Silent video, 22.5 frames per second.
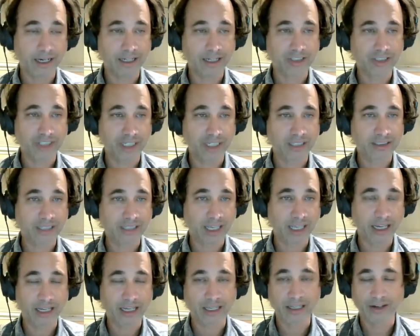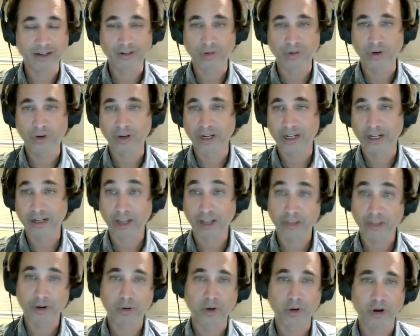she has taken on
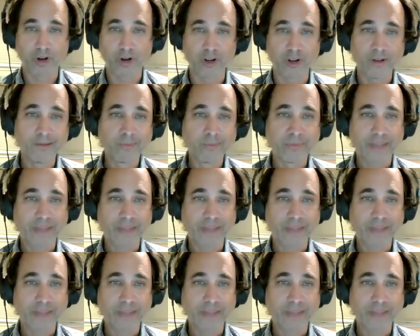another role